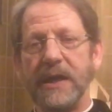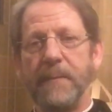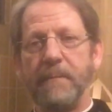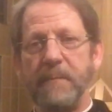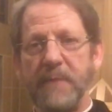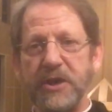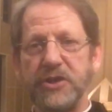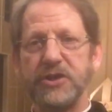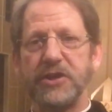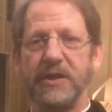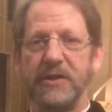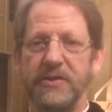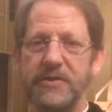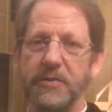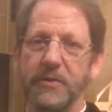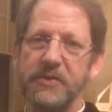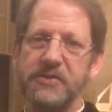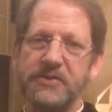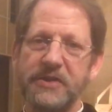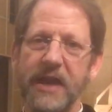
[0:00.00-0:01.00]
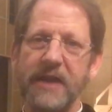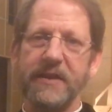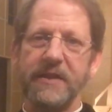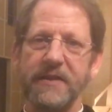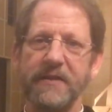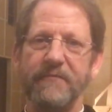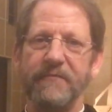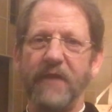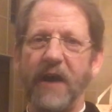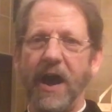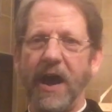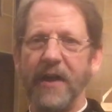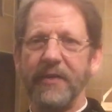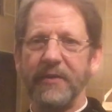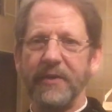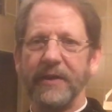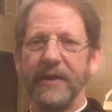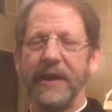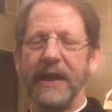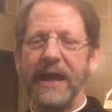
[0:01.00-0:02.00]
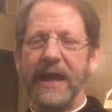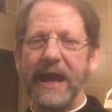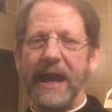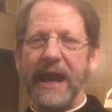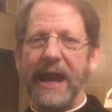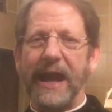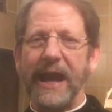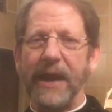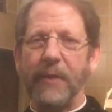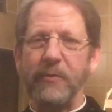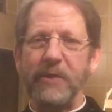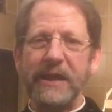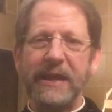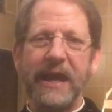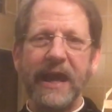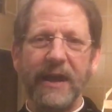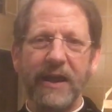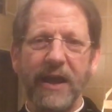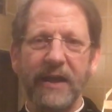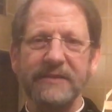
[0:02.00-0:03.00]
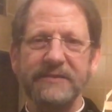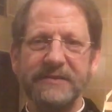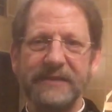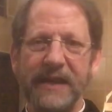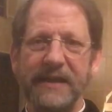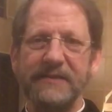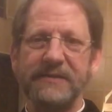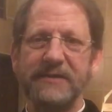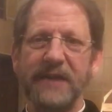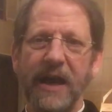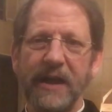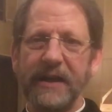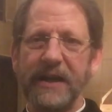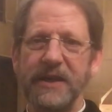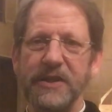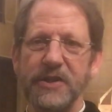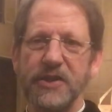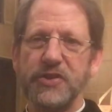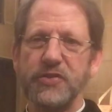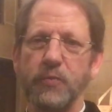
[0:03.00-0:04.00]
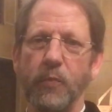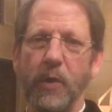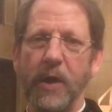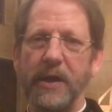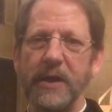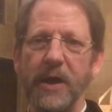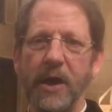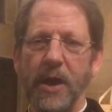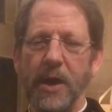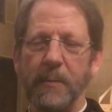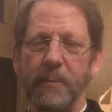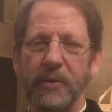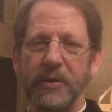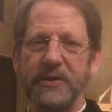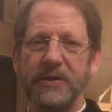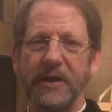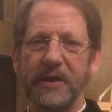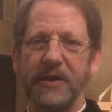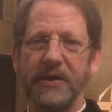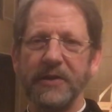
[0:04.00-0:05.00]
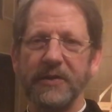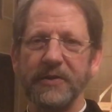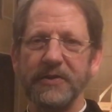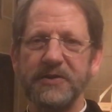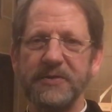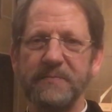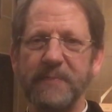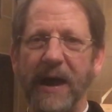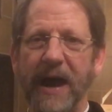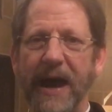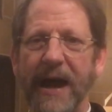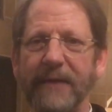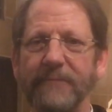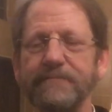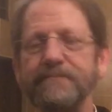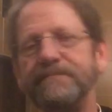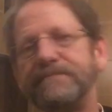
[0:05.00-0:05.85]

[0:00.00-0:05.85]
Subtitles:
mission to ascend to the Father, and we cannot stay stuck in this one particular spot.